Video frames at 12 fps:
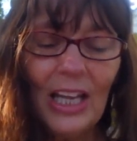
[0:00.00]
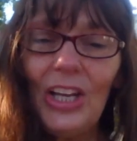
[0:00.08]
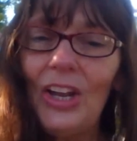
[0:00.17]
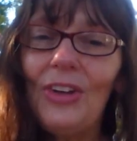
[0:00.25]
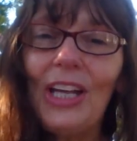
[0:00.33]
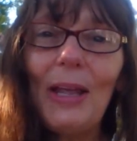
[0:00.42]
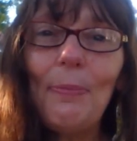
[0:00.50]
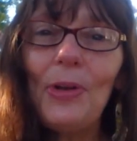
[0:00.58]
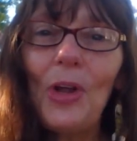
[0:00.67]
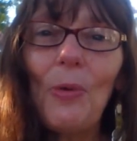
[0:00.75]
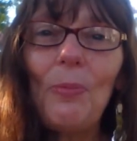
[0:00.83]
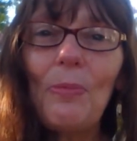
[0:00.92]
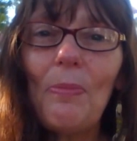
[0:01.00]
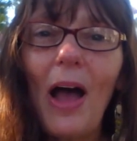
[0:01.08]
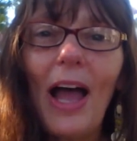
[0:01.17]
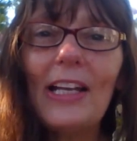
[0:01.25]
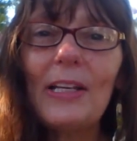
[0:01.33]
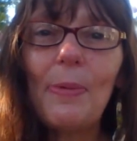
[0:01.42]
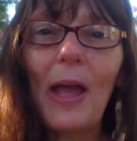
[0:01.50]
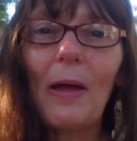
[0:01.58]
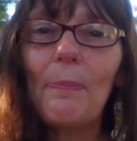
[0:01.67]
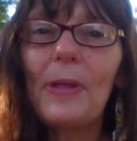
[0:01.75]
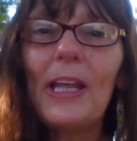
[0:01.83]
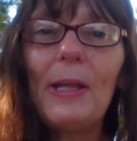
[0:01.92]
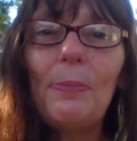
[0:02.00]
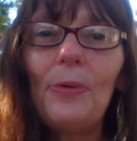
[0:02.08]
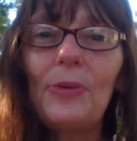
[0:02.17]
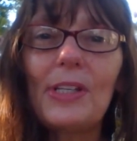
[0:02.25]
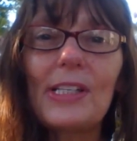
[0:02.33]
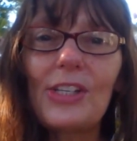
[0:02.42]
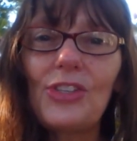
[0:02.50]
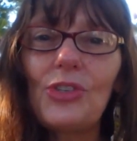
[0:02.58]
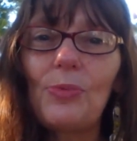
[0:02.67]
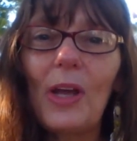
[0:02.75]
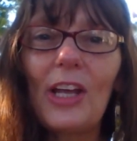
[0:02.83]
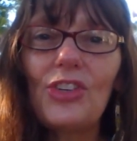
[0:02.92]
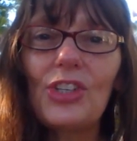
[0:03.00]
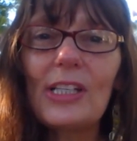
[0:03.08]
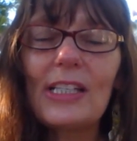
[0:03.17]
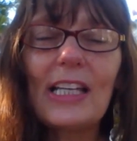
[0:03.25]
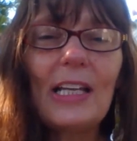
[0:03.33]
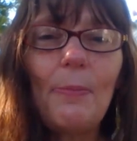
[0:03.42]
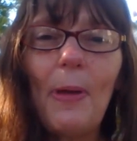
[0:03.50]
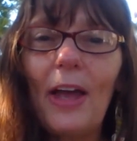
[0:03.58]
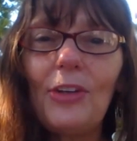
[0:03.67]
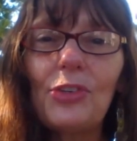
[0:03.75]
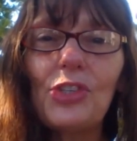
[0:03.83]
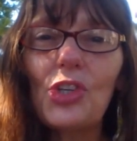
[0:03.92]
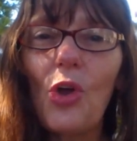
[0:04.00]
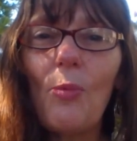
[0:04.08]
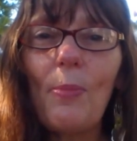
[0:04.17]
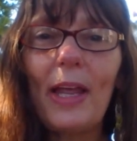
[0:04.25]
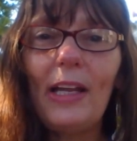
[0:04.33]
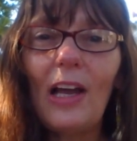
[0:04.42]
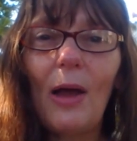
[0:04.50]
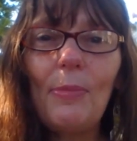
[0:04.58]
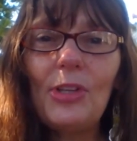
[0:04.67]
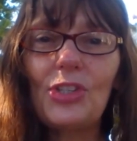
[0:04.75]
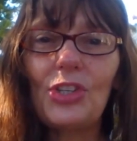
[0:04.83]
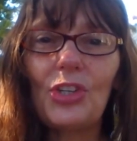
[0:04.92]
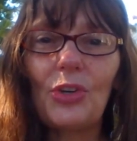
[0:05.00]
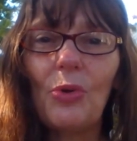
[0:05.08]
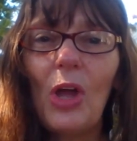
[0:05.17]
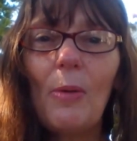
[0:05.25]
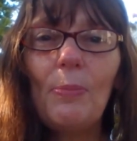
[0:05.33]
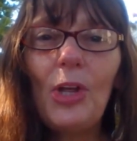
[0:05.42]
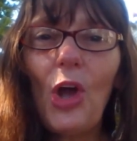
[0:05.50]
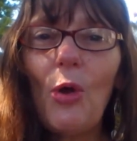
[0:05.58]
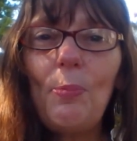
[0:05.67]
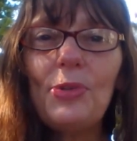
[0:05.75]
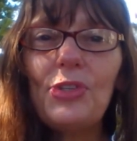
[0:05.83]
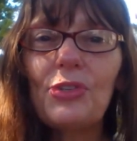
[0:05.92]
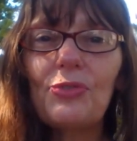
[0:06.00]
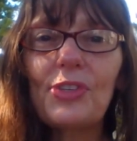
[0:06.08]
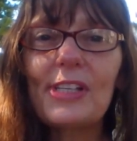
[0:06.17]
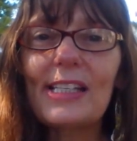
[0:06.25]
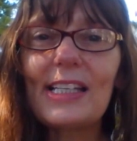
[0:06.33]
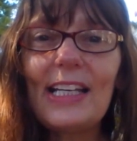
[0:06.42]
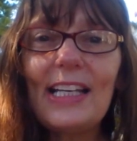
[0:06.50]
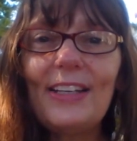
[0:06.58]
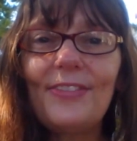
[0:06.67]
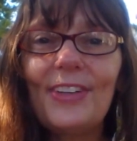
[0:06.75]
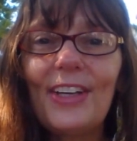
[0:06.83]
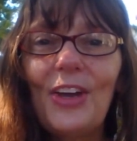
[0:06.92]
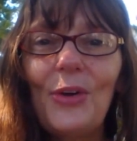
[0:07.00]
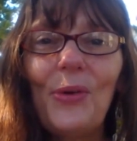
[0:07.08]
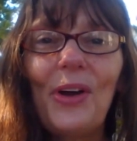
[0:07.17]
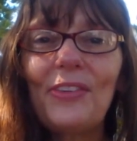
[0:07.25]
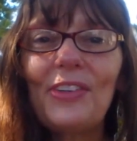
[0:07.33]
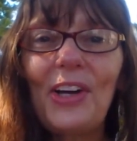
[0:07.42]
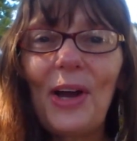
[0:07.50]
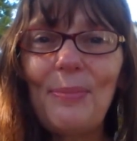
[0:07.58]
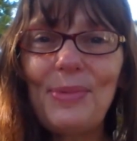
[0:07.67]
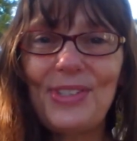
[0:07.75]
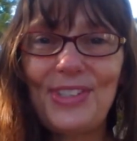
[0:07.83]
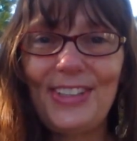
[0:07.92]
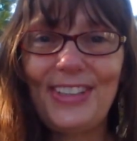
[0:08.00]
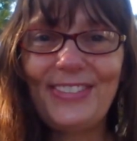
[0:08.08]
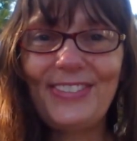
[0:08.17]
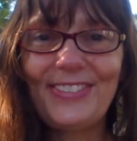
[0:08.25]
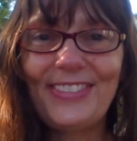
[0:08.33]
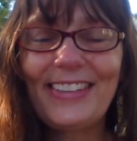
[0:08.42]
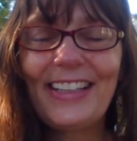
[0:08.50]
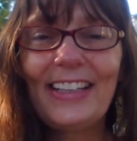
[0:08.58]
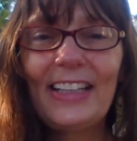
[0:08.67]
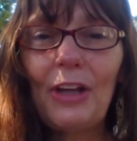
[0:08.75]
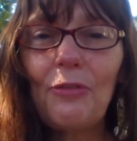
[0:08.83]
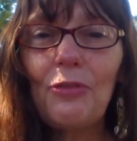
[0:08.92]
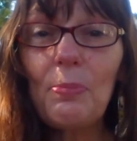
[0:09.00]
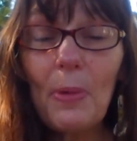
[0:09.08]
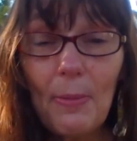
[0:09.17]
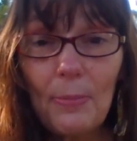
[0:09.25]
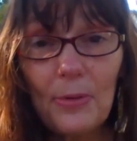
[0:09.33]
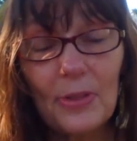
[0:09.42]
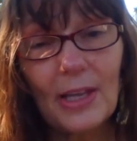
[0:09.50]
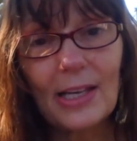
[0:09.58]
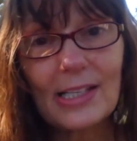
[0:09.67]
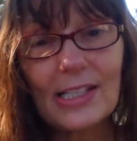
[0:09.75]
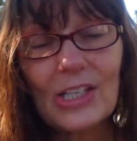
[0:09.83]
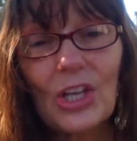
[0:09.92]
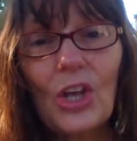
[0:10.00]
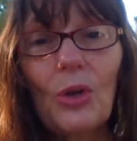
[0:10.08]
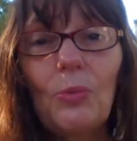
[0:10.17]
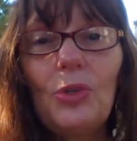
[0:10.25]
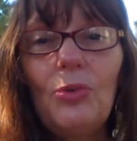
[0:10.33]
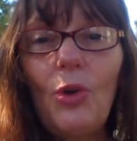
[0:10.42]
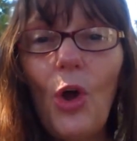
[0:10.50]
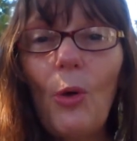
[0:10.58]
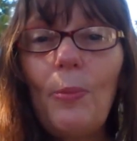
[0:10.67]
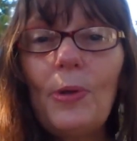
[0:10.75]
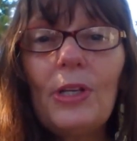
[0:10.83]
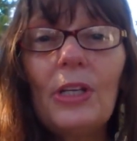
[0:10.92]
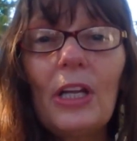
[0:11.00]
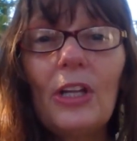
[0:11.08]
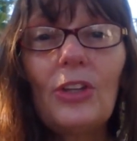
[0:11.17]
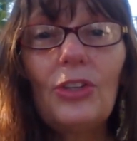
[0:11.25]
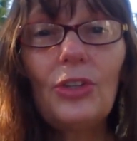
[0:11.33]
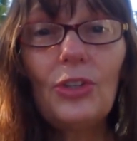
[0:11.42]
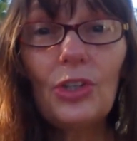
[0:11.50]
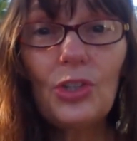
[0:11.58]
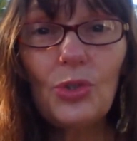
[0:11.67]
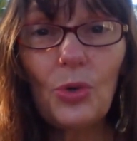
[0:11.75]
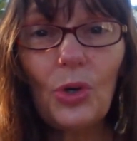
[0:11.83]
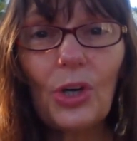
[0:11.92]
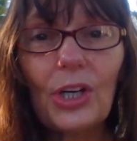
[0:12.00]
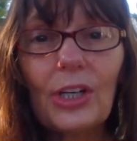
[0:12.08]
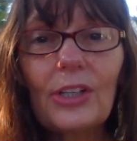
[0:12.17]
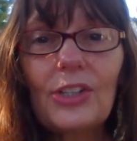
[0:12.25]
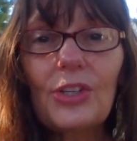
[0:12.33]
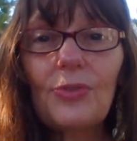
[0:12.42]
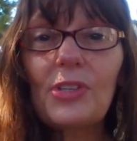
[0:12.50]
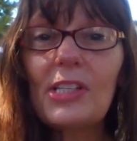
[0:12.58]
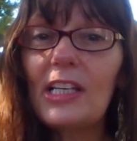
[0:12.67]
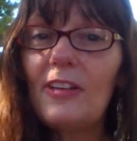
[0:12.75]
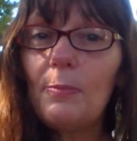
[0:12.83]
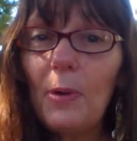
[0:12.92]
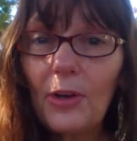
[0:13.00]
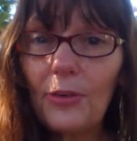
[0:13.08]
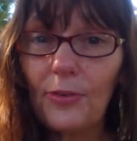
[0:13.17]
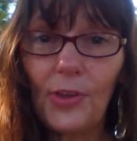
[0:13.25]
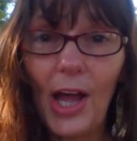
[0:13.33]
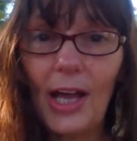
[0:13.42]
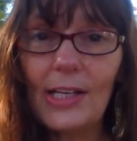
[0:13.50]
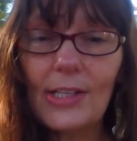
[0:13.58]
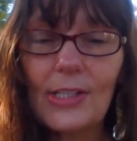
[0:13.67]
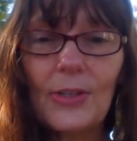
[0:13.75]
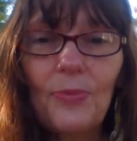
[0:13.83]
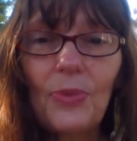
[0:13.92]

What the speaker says: you know, keep an open mind about people and situations and about your soulmate coming to you. Be open to receive whoever comes to you. Now remember this, when you open the door to receive butterflies,